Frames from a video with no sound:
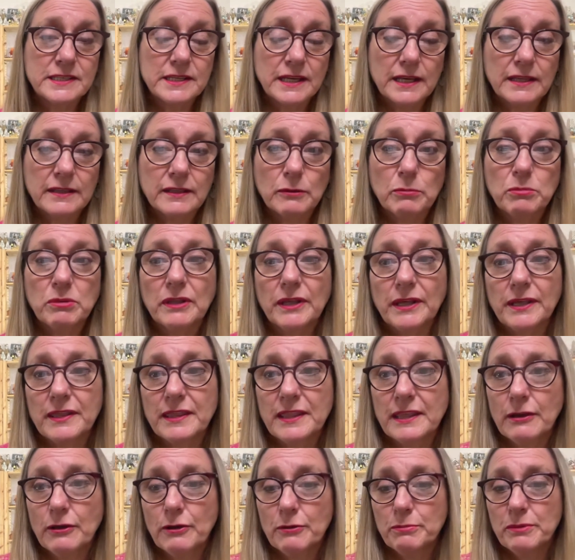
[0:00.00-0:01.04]
in the play
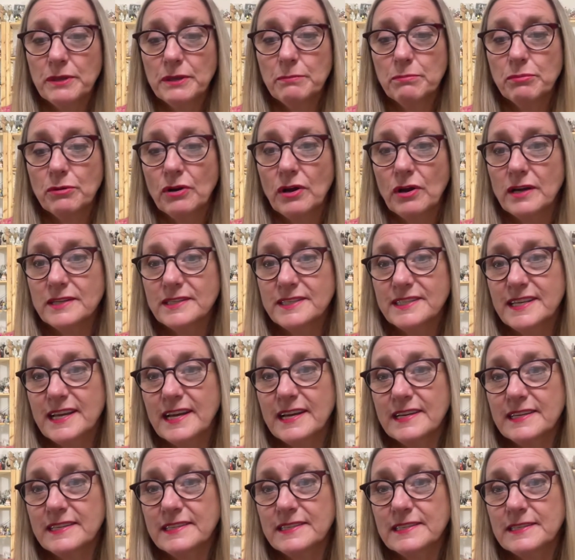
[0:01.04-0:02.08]
therapy
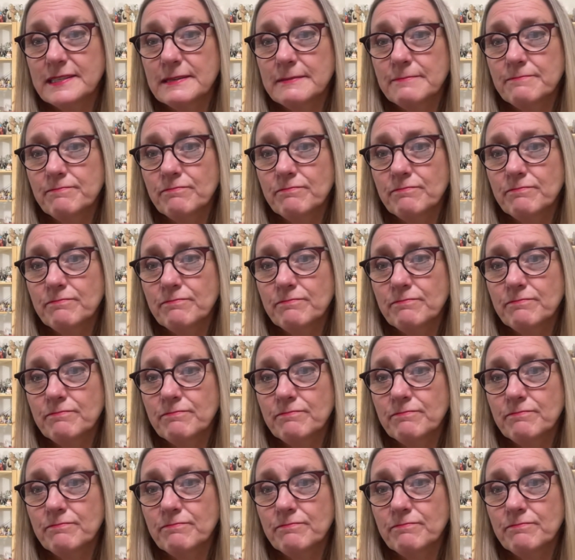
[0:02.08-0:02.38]
process.